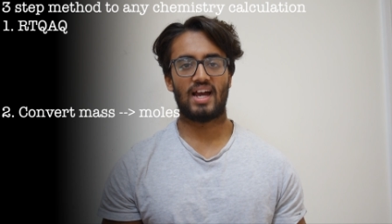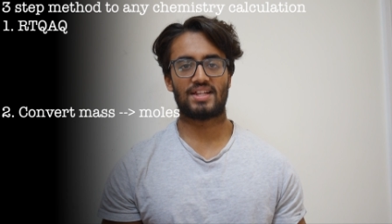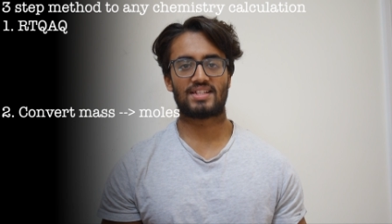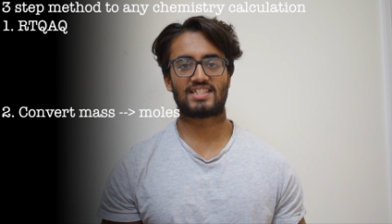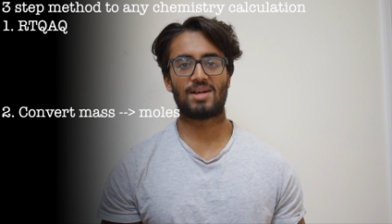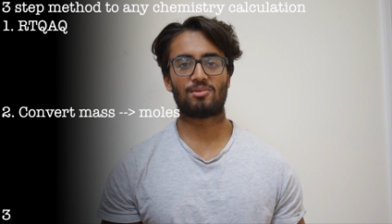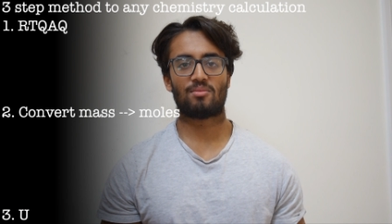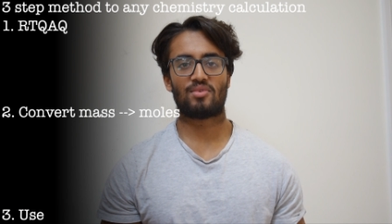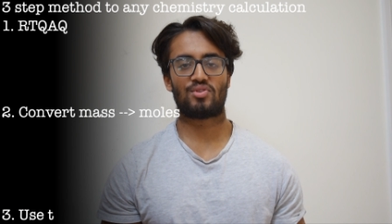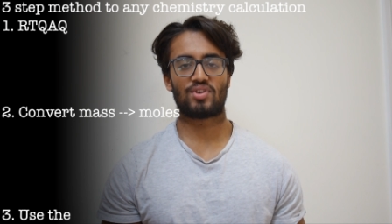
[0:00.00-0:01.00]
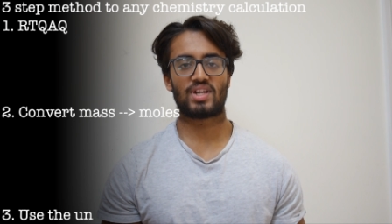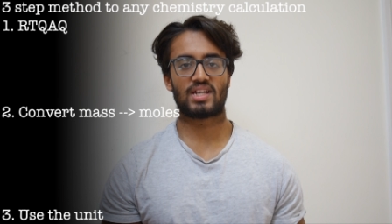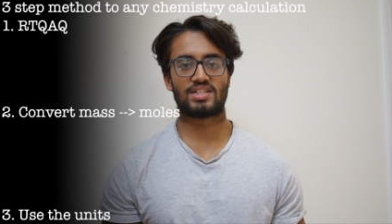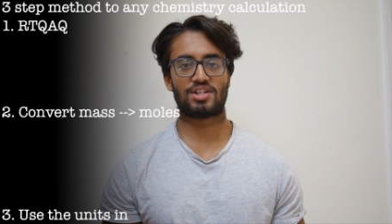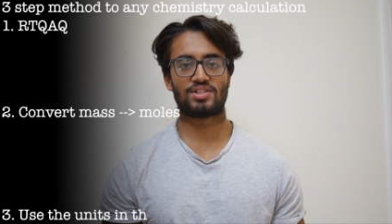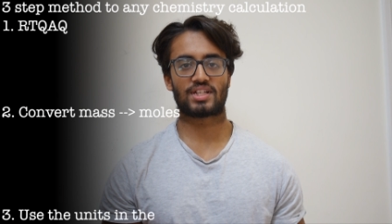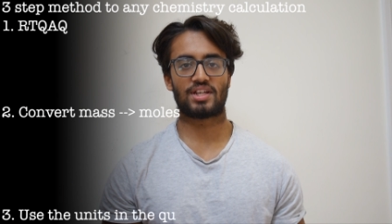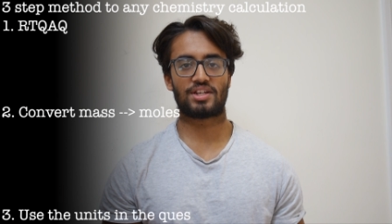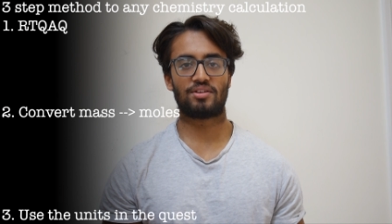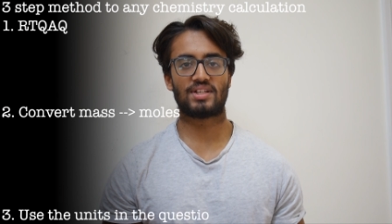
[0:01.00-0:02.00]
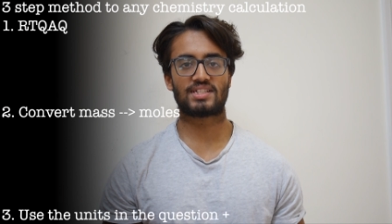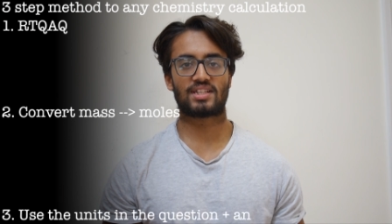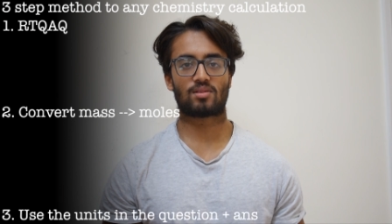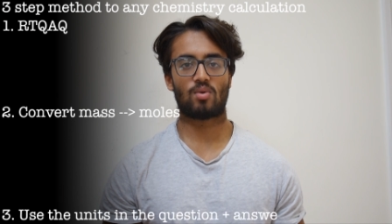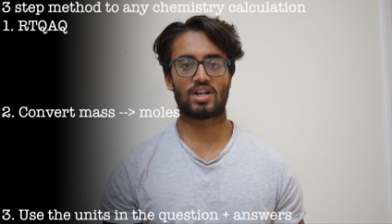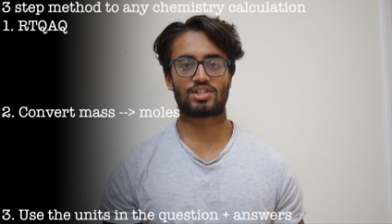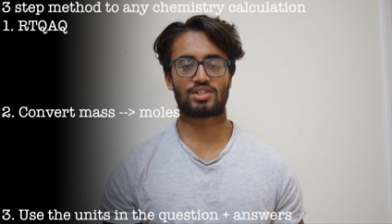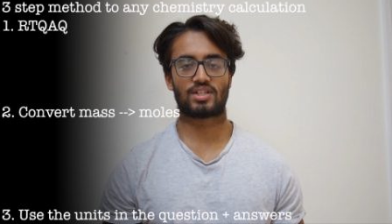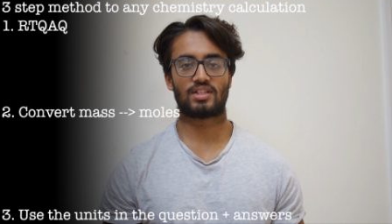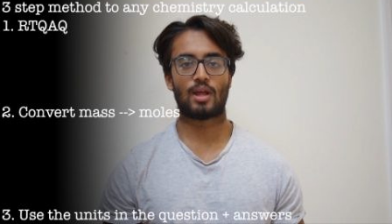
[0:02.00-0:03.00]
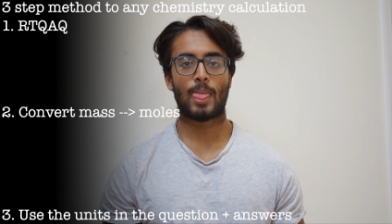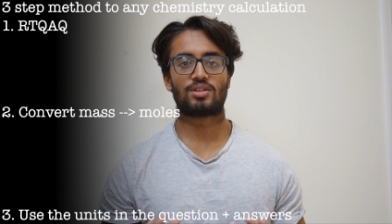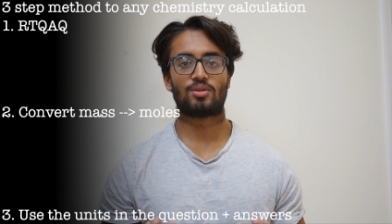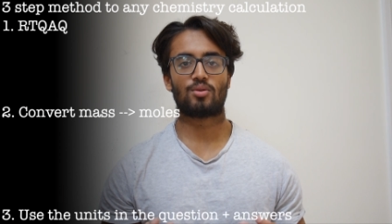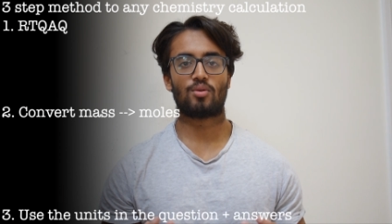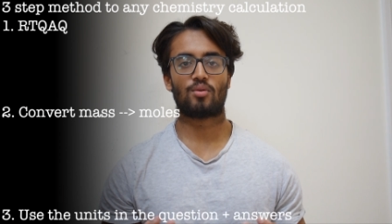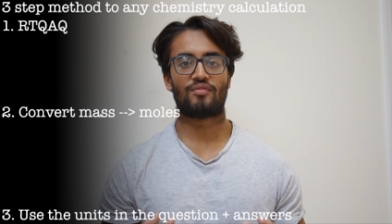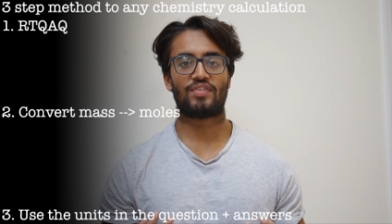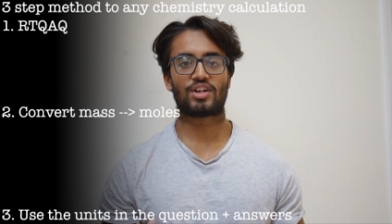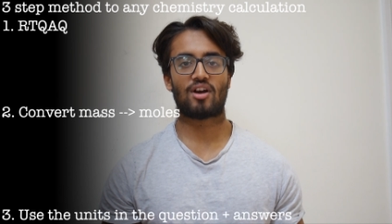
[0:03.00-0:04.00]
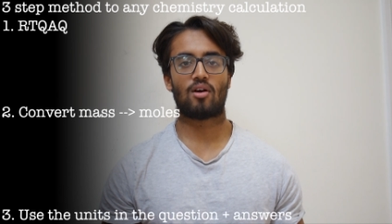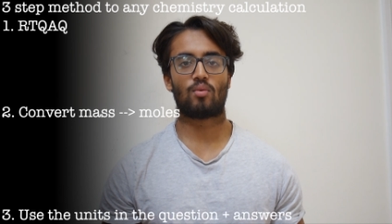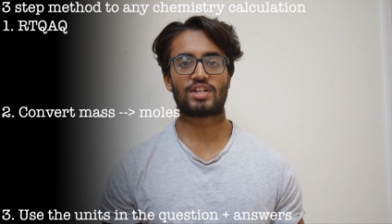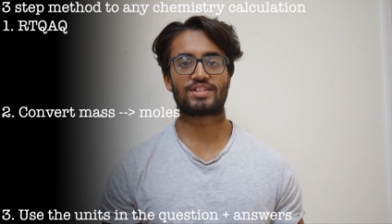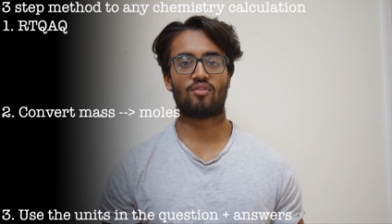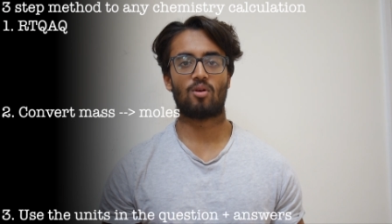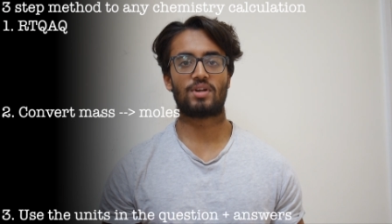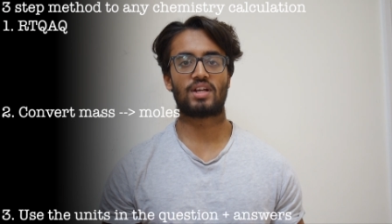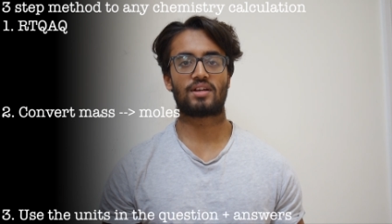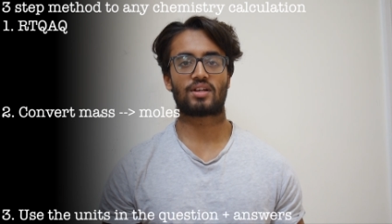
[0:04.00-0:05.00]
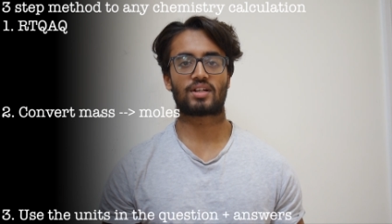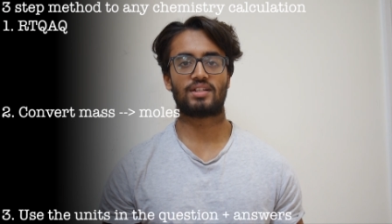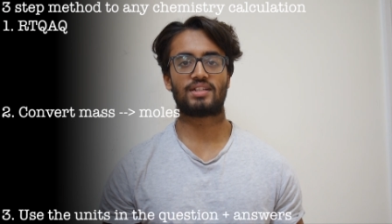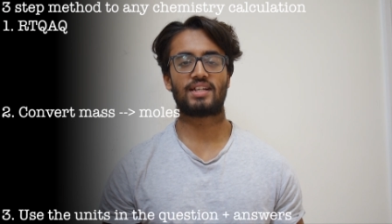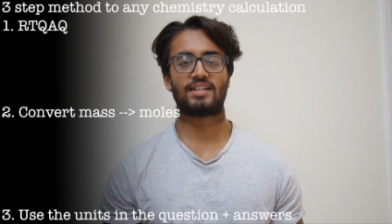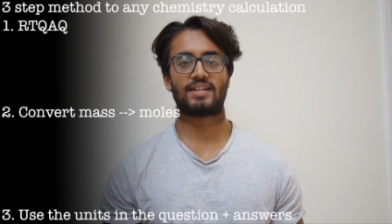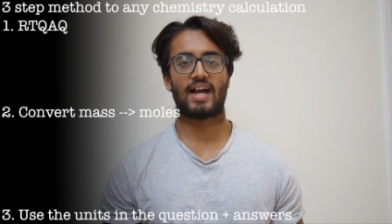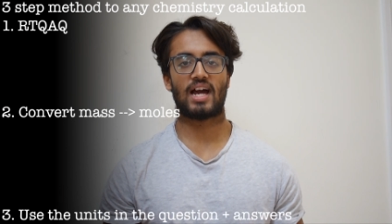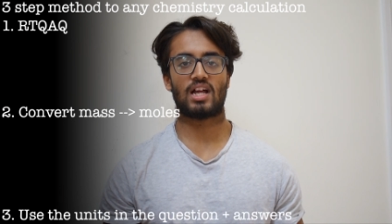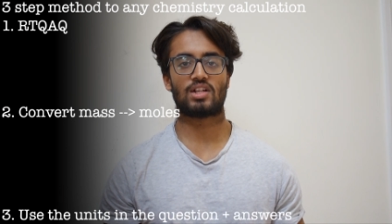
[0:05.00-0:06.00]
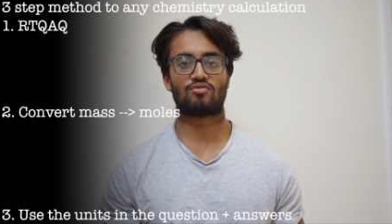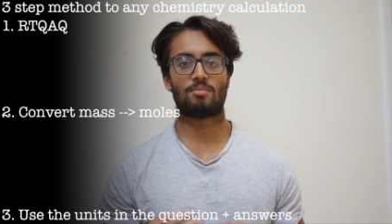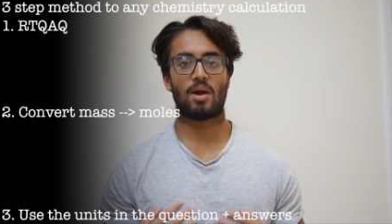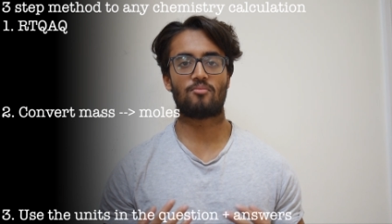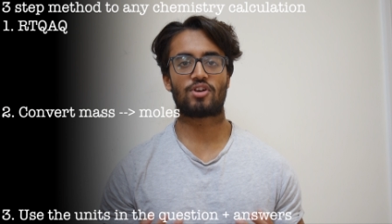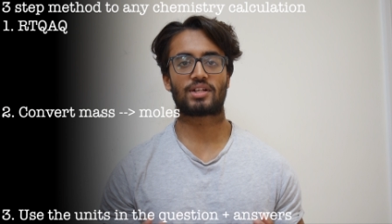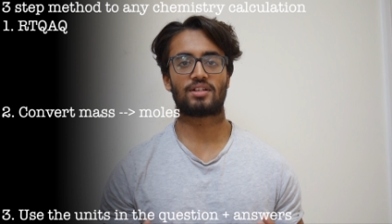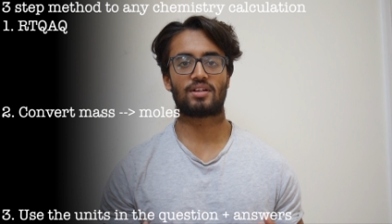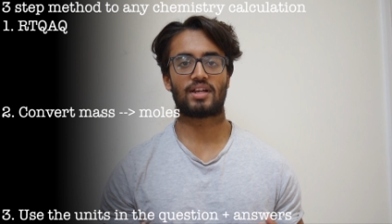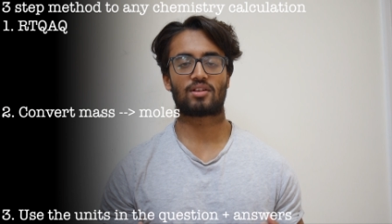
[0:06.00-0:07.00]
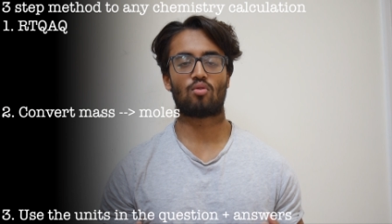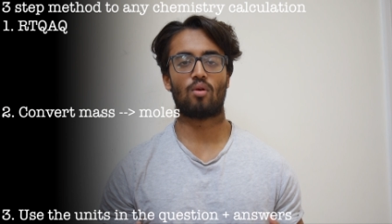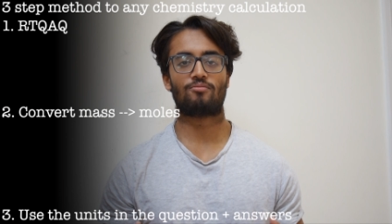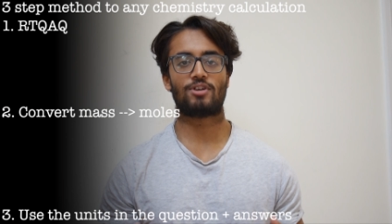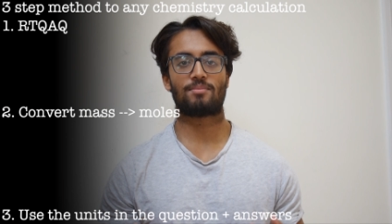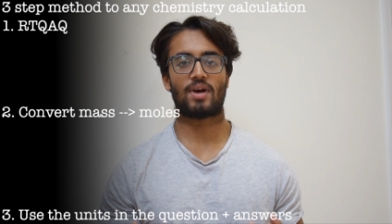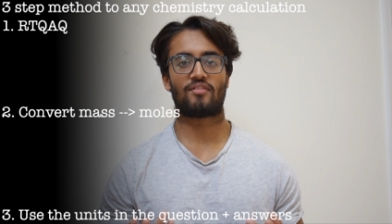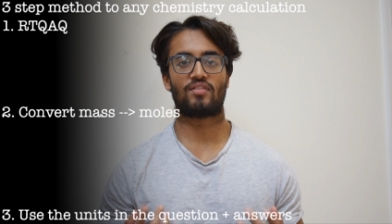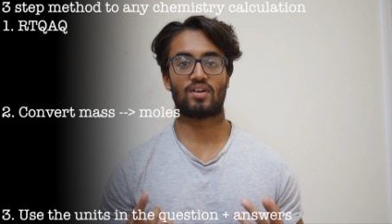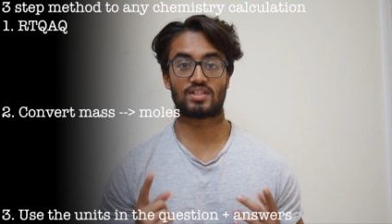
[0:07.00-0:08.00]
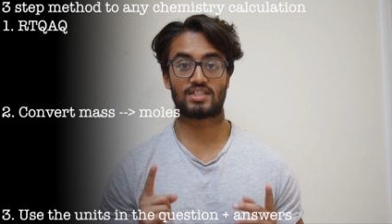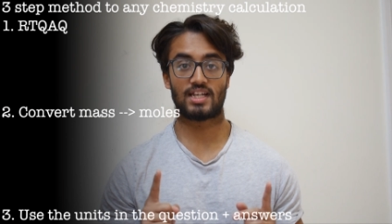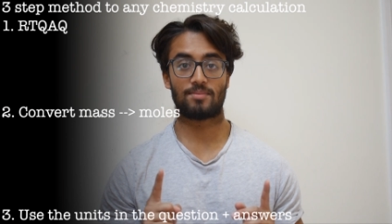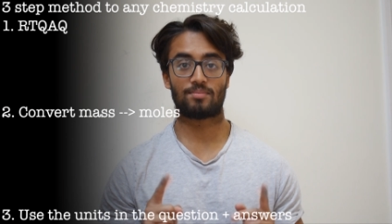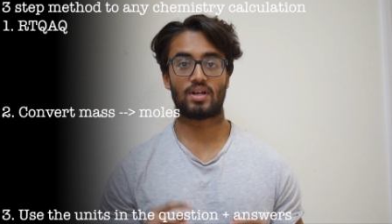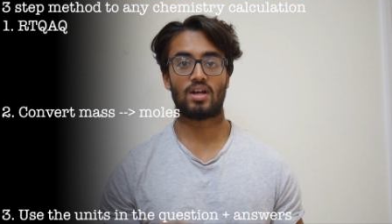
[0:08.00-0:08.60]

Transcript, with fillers: And then step number three is using the units in the question to figure out which formula you're going to need and remembering to incorporate my first tip,